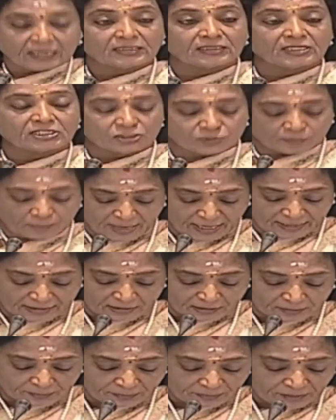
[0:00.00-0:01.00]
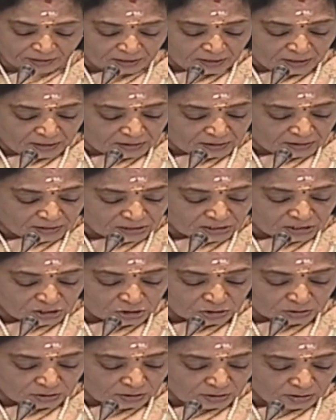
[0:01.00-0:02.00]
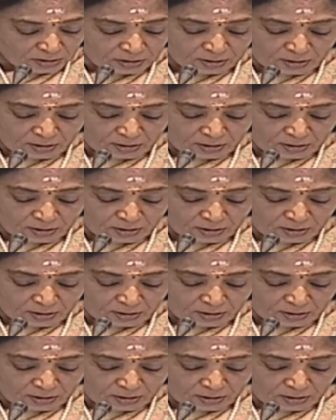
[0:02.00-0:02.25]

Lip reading: in this manner. This